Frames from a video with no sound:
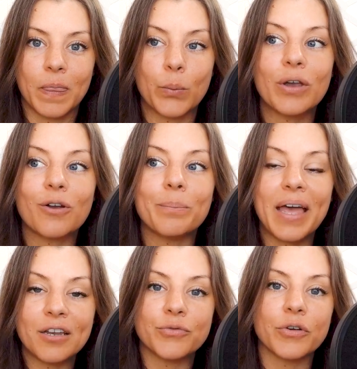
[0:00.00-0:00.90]
We are
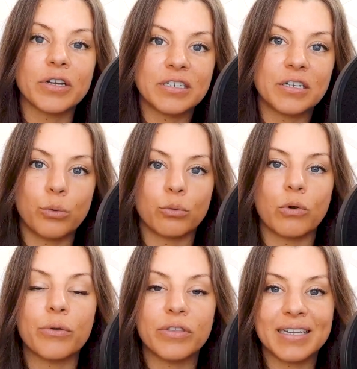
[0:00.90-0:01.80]
meant for continual
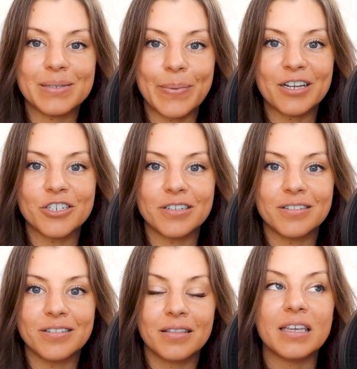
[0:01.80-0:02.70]
growth and expansion.
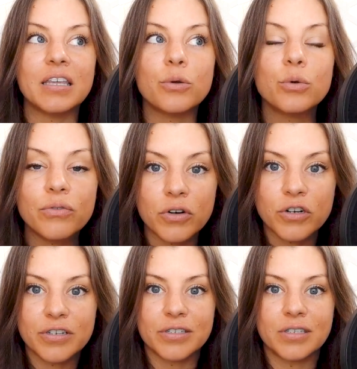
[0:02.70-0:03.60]
The
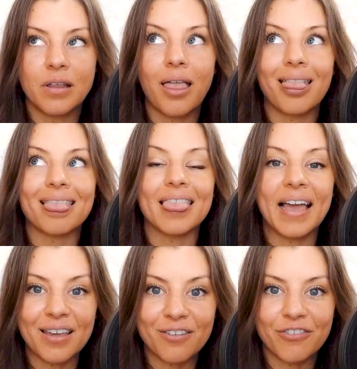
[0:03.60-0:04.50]
universe,
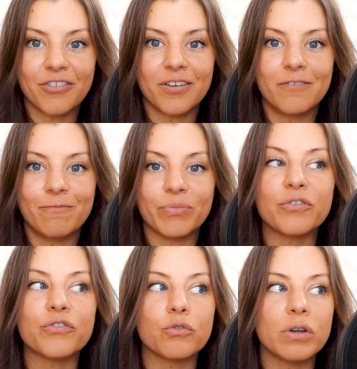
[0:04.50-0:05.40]
life,
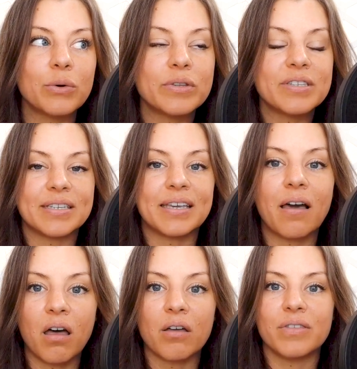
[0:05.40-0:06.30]
the
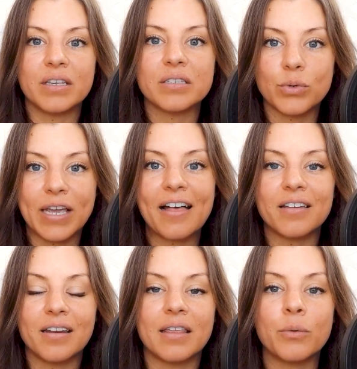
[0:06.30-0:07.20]
frequency of this
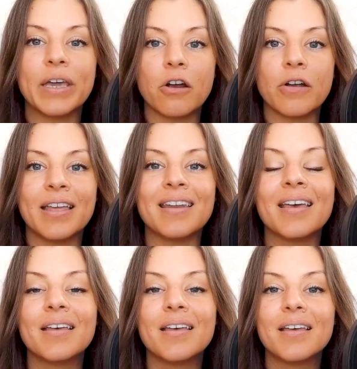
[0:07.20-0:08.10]
reality that we are
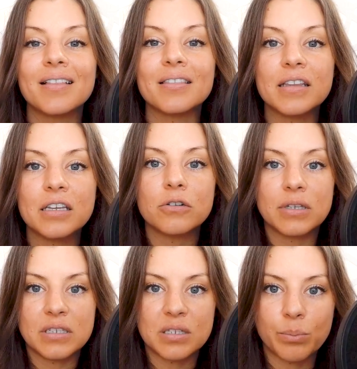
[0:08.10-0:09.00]
in
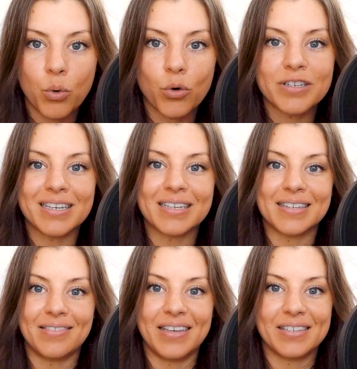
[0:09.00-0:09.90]
literally supports
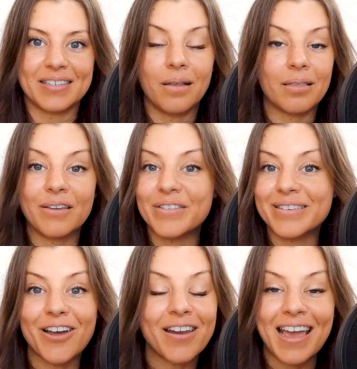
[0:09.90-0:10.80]
us in this. Life
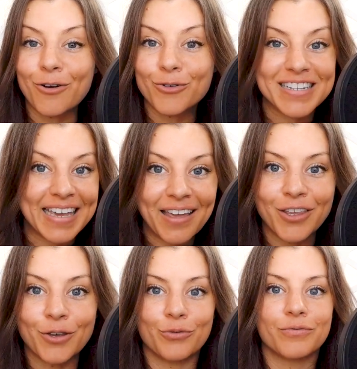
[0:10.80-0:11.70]
is not out to get
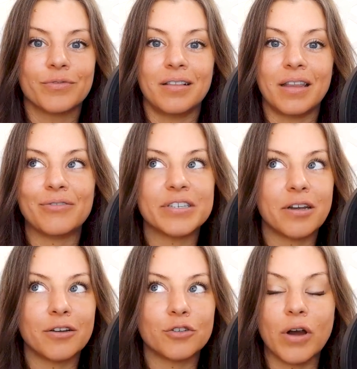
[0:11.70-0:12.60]
you. Life
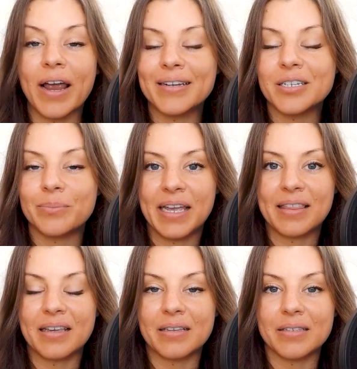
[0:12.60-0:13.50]
is not trying to
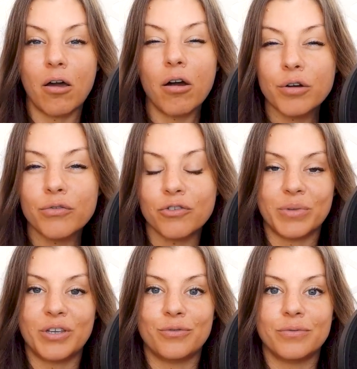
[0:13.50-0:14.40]
make things hard
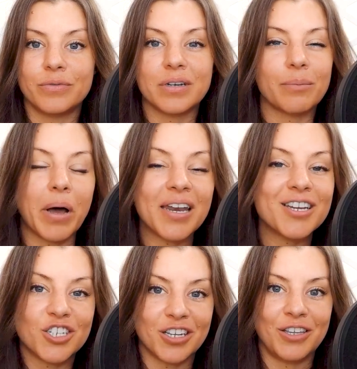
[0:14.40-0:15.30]
from you. It's not
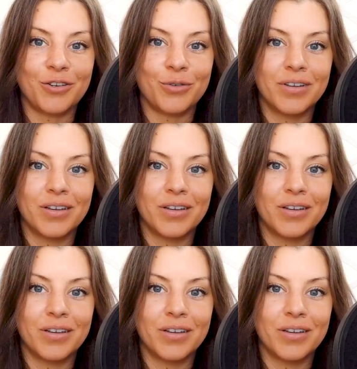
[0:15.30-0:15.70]
punishing you.